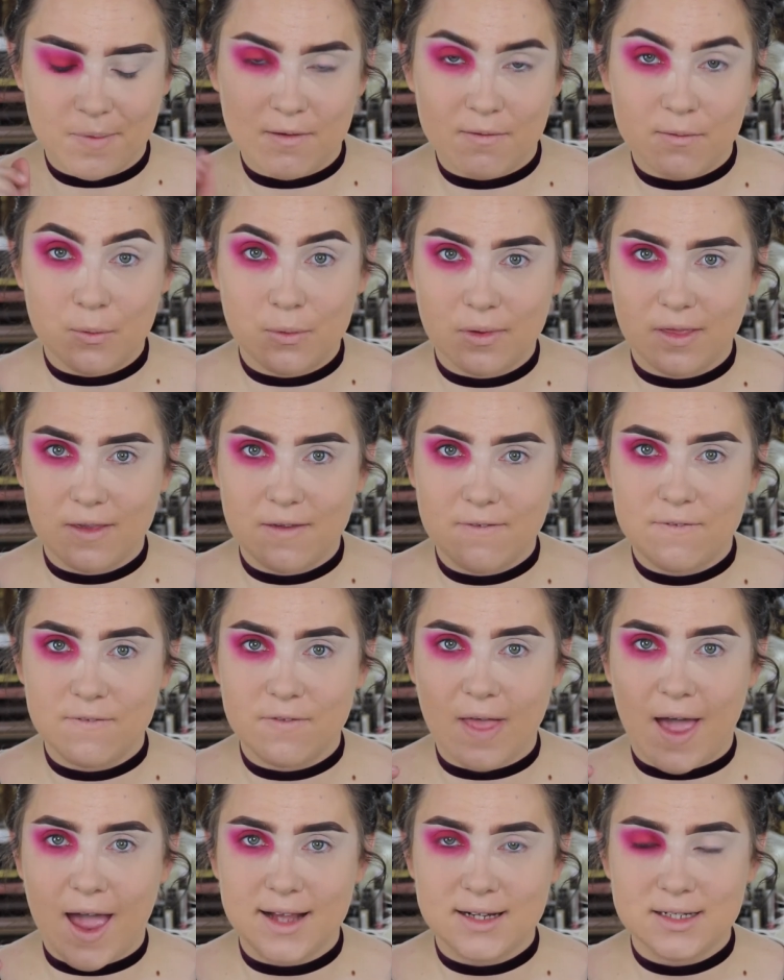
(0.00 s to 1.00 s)
really
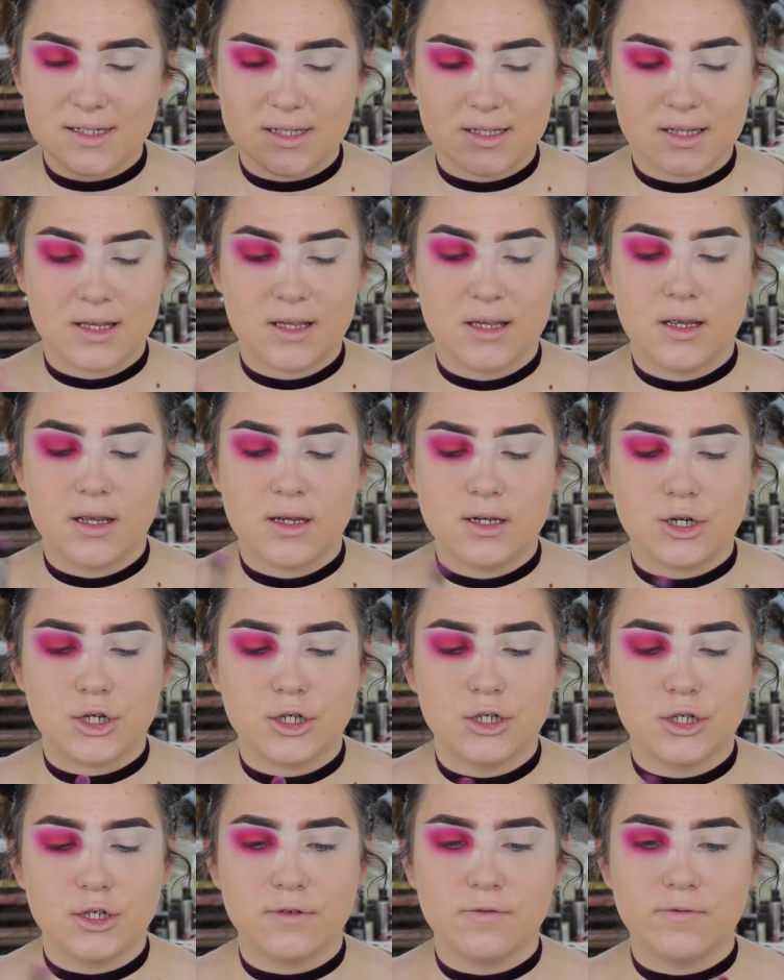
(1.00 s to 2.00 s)
flat
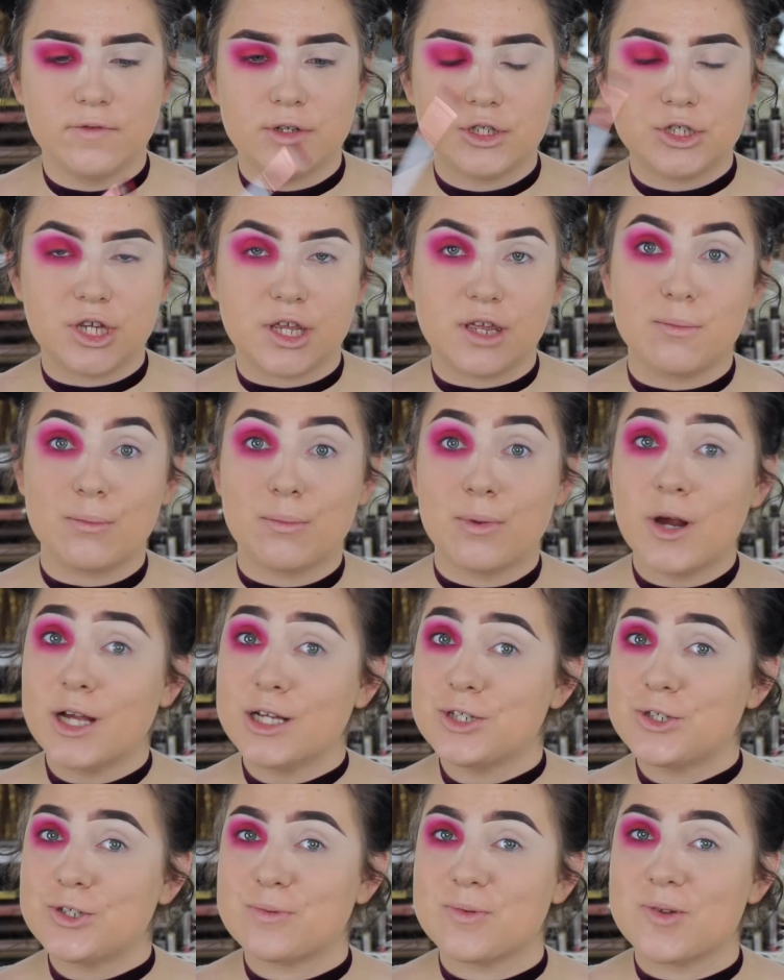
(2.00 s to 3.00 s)
curved shape
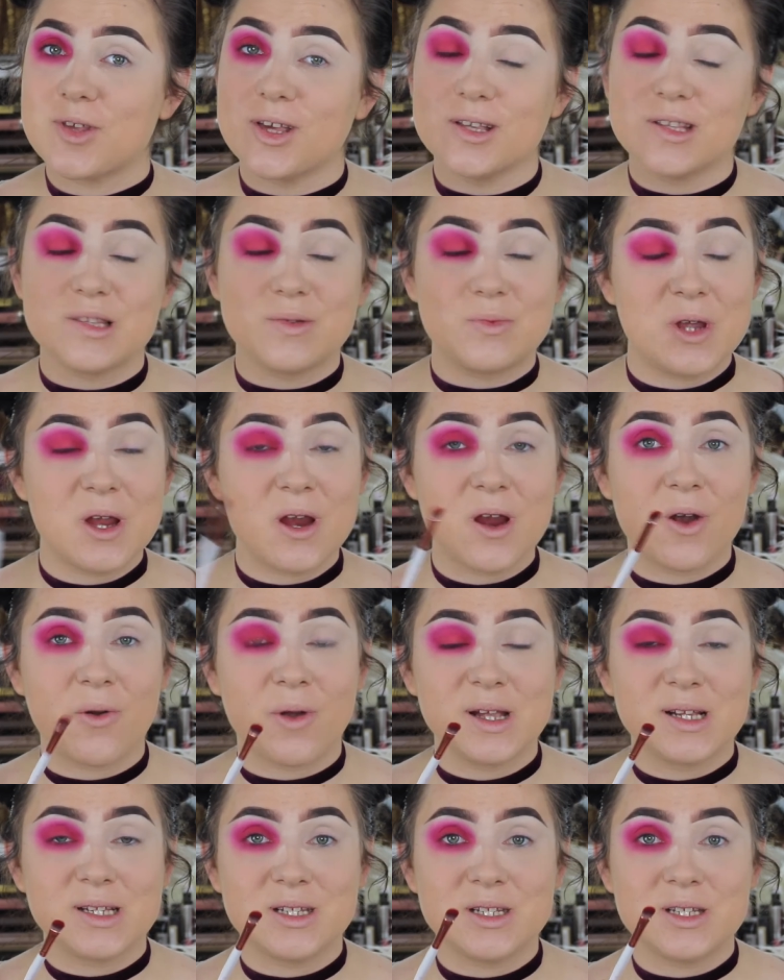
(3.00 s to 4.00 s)
brush, because we are
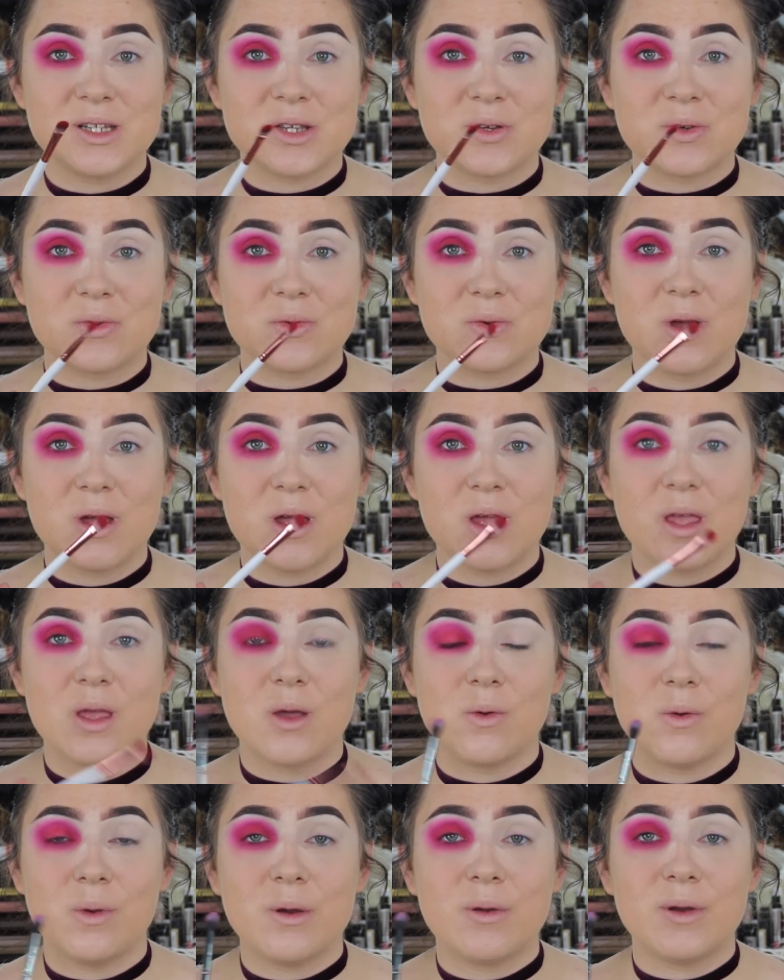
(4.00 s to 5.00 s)
going
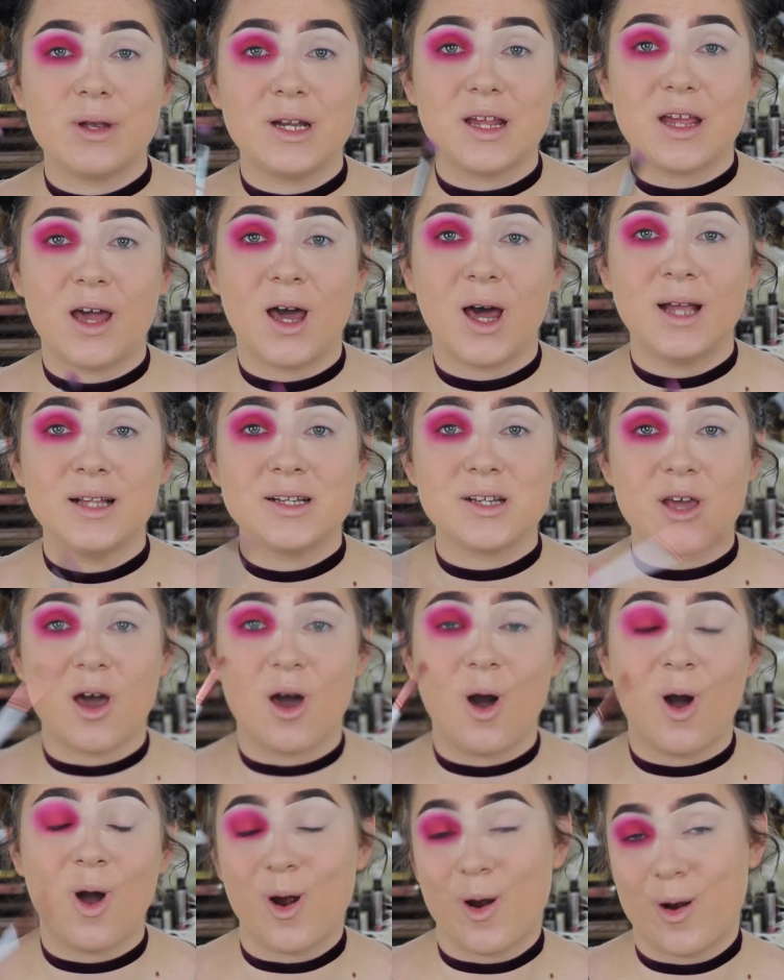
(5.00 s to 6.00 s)
to cut a
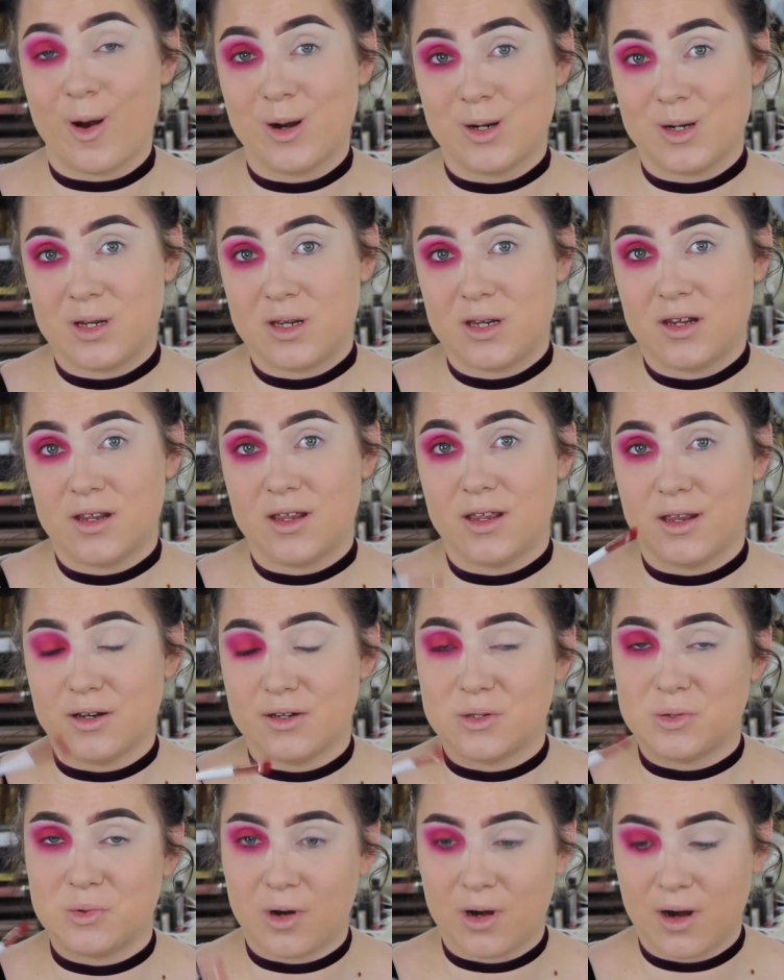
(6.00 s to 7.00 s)
heart
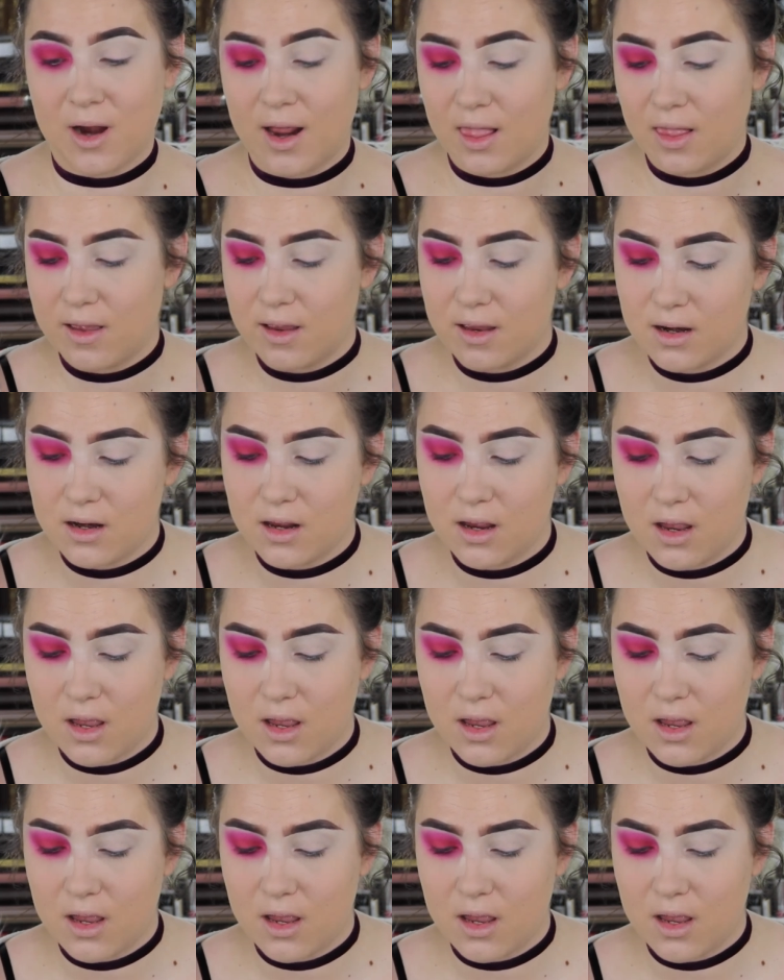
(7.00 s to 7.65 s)
into our eyelid